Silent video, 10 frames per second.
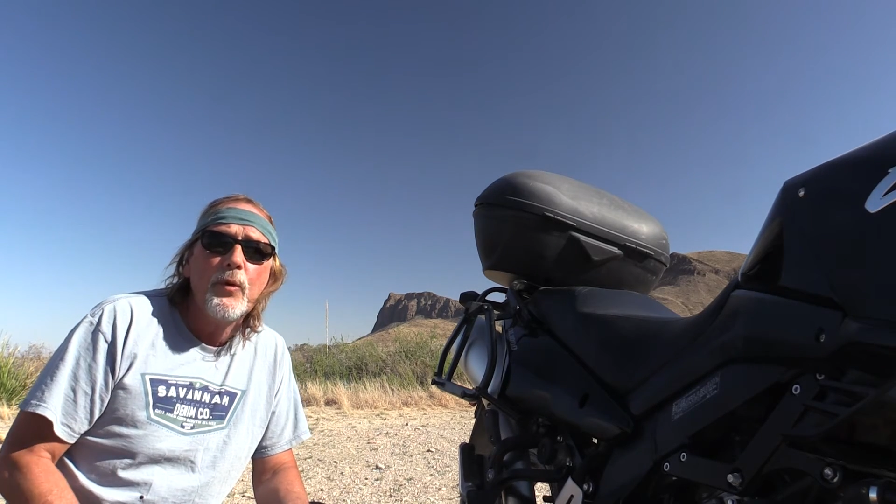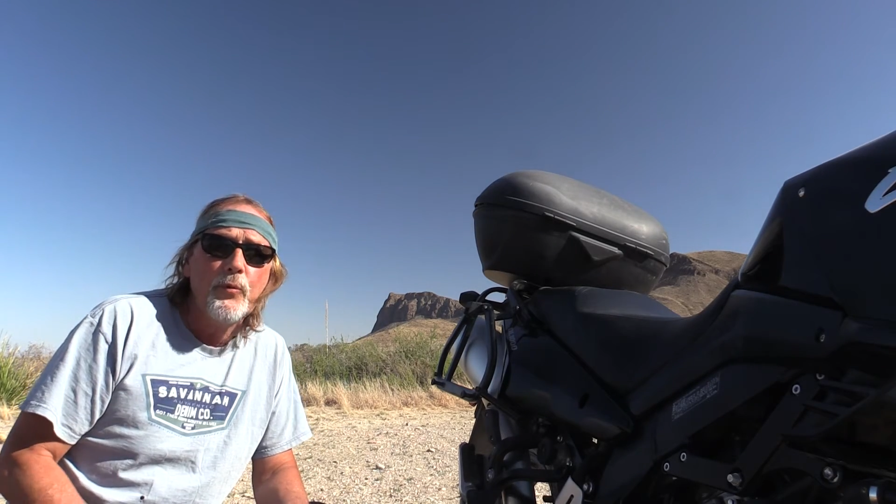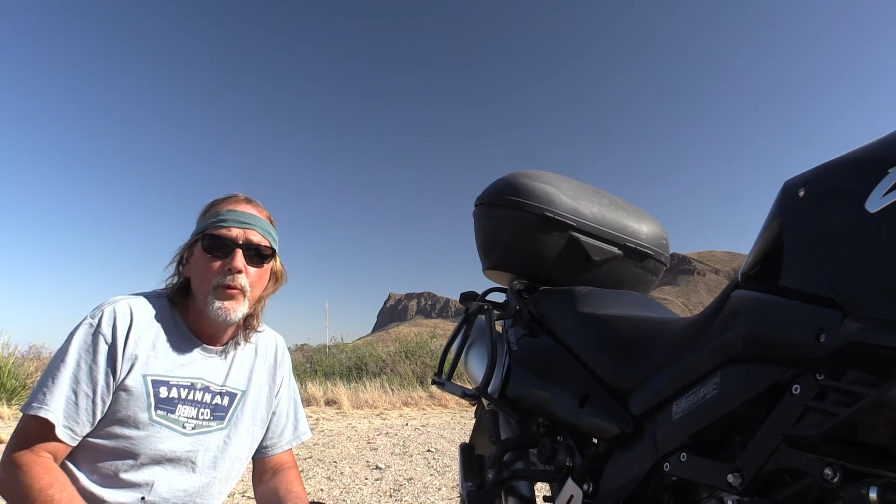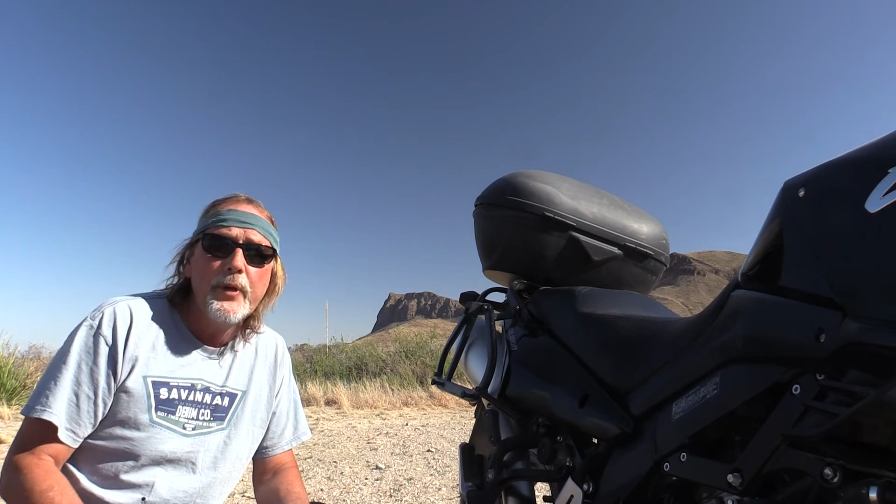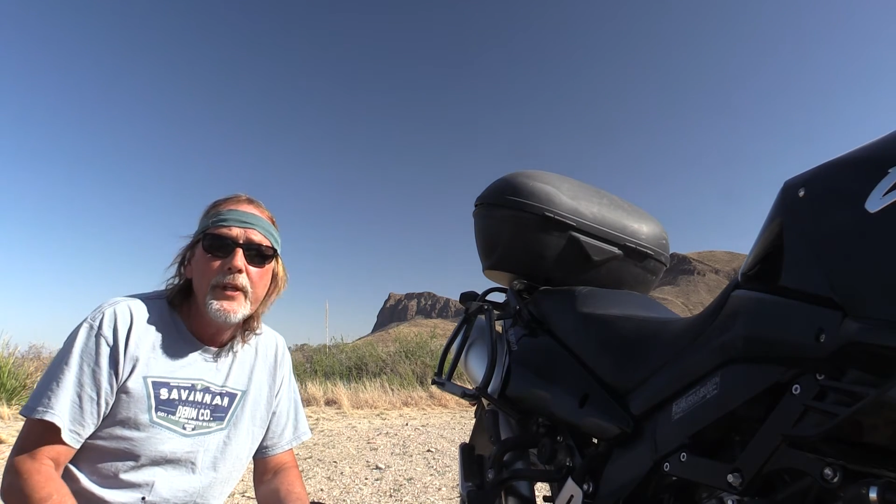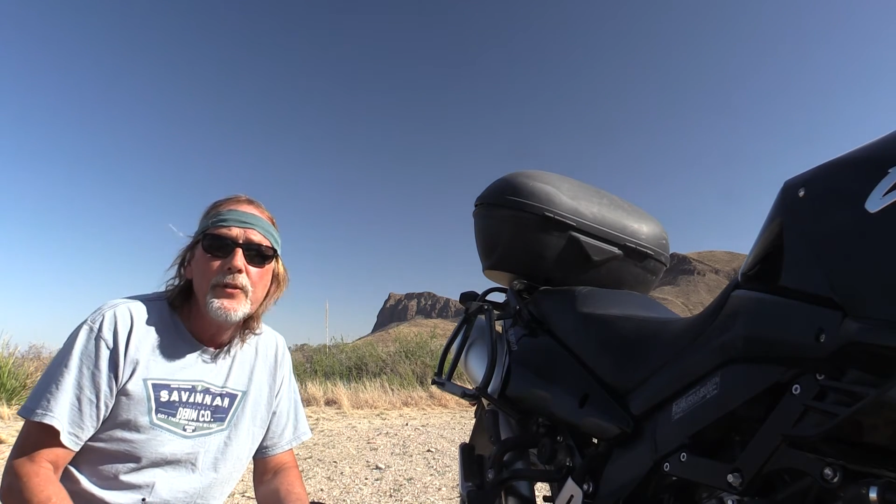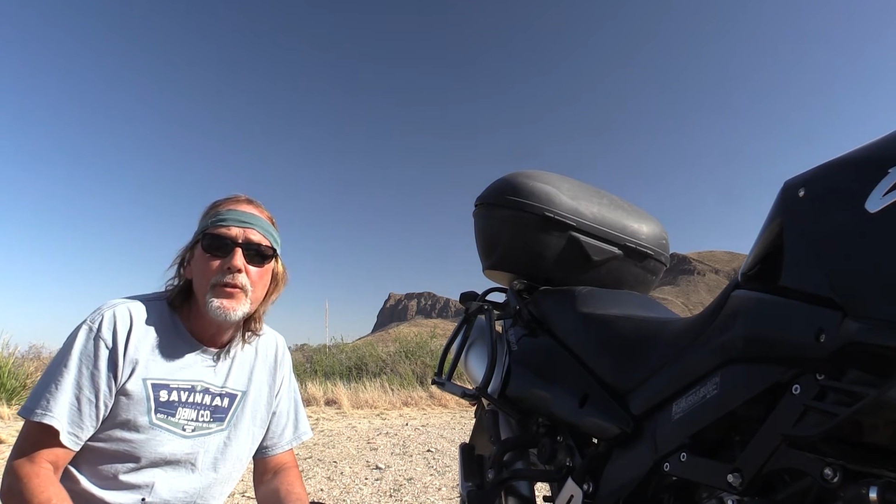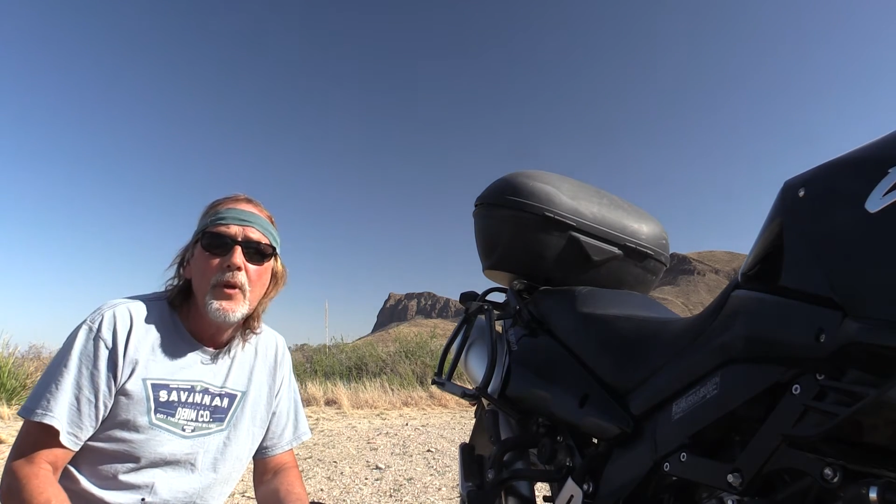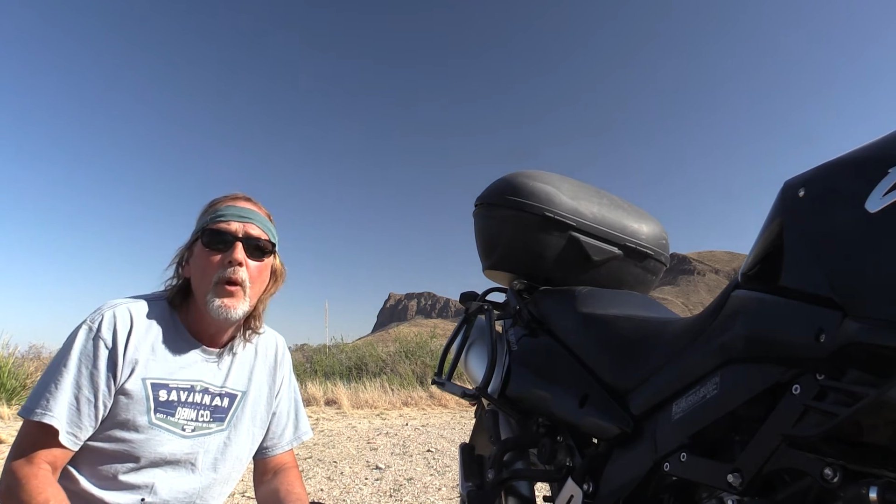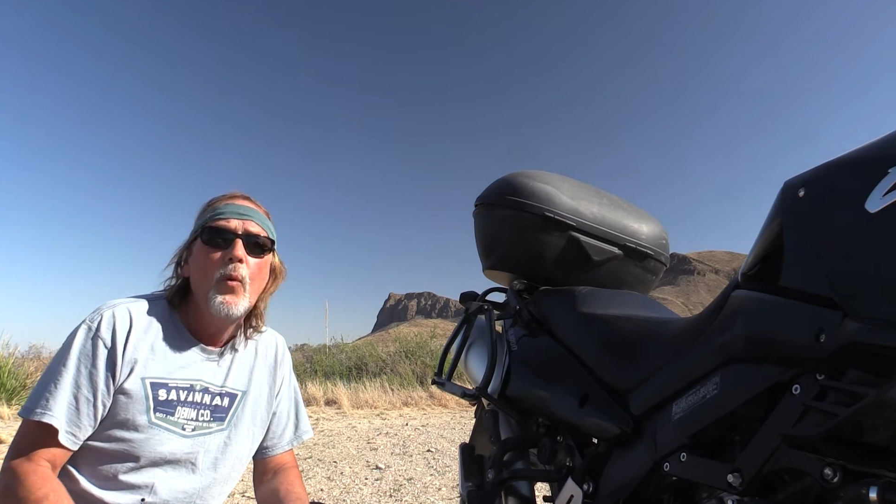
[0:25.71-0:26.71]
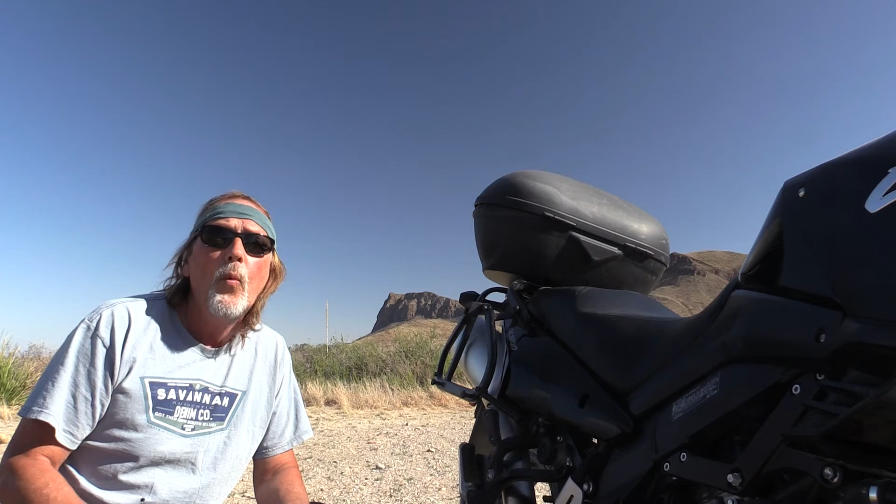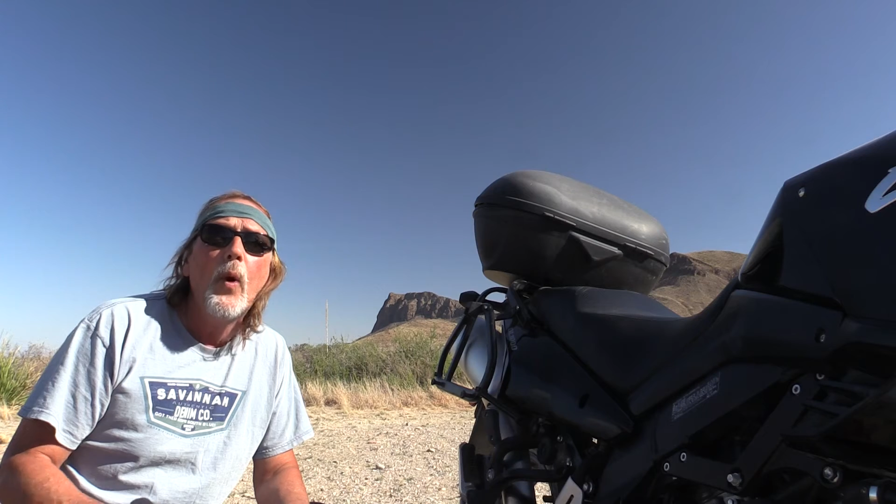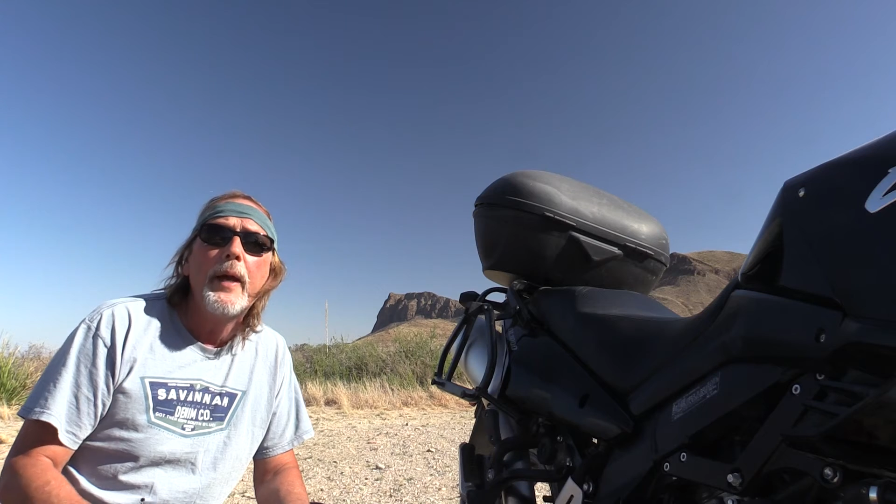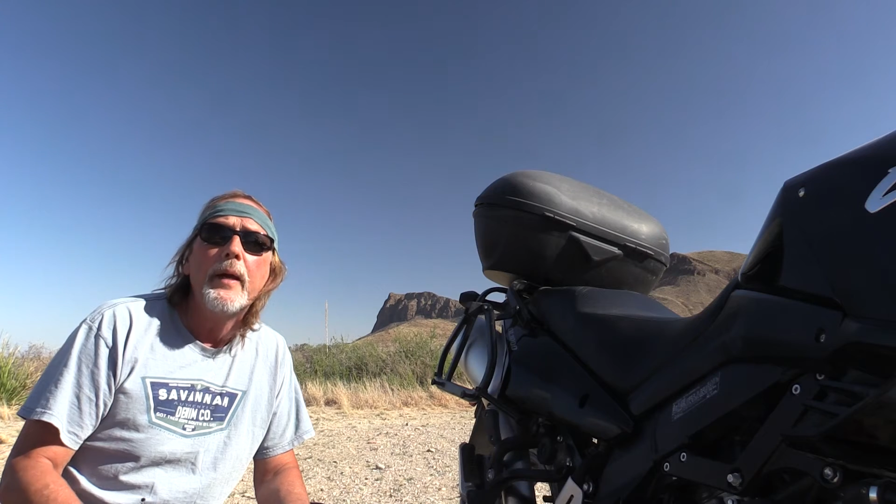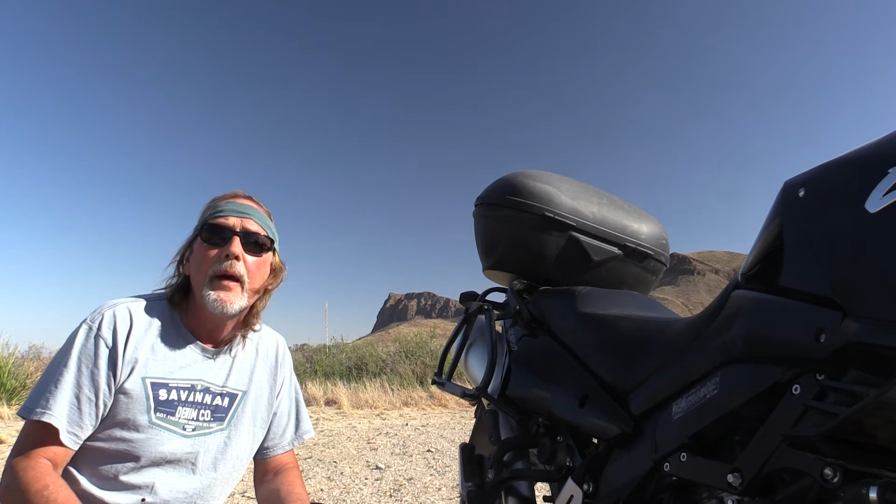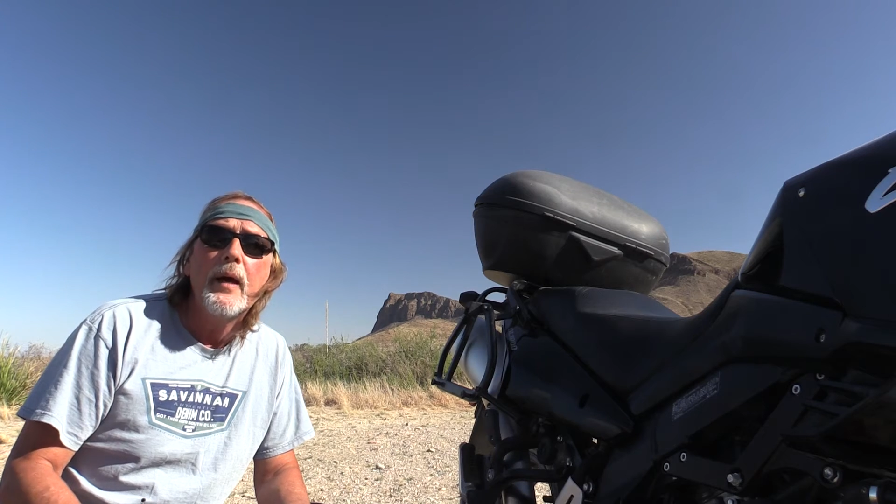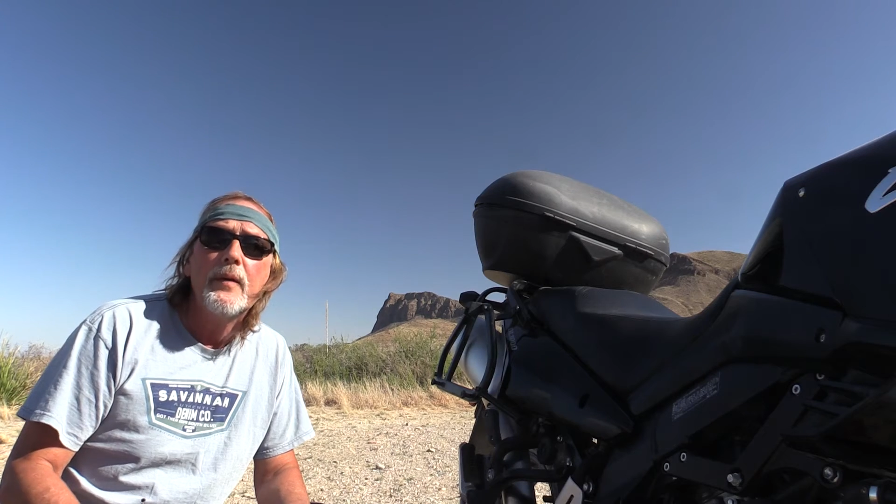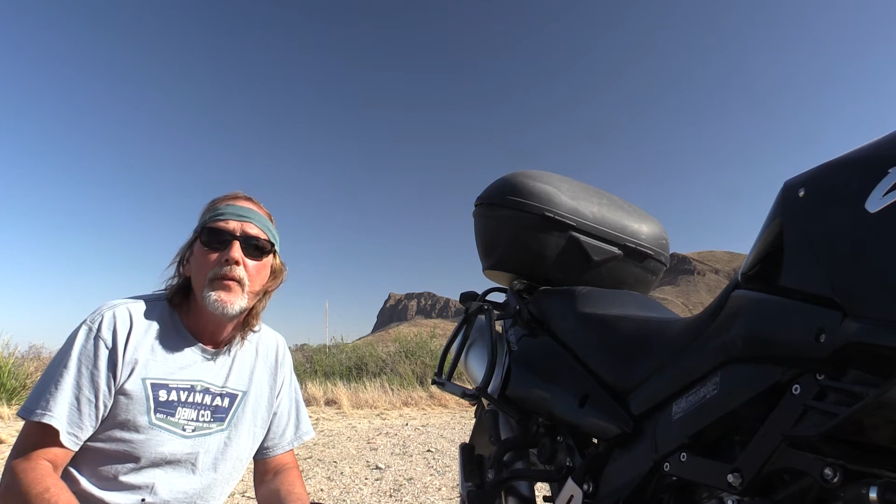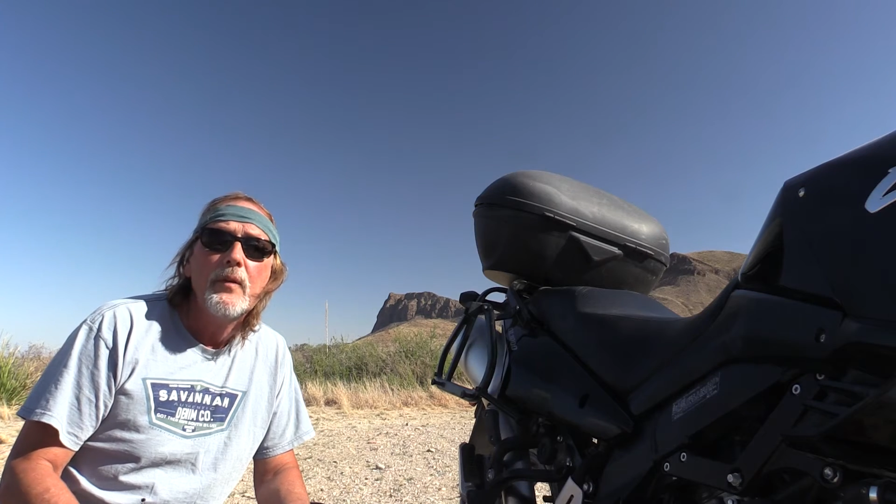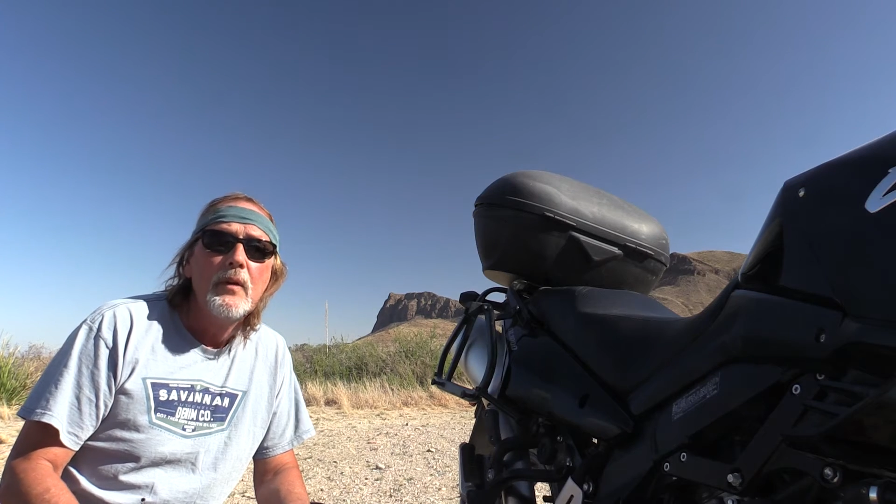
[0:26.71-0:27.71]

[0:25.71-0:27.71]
rich white guys.